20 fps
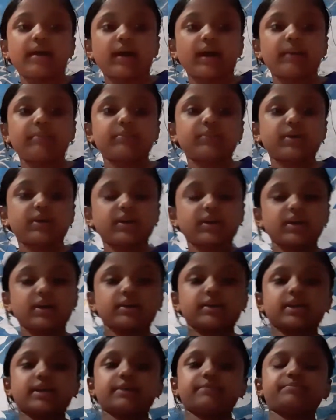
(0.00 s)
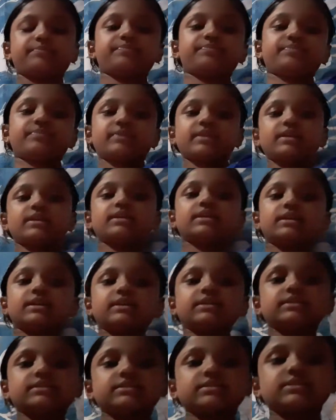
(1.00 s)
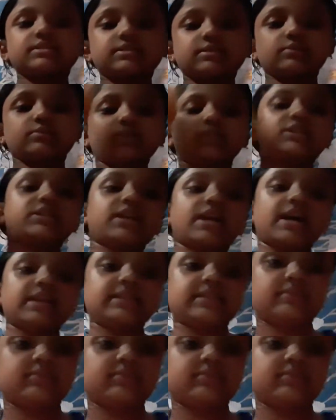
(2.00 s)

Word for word: I'm okay. So she has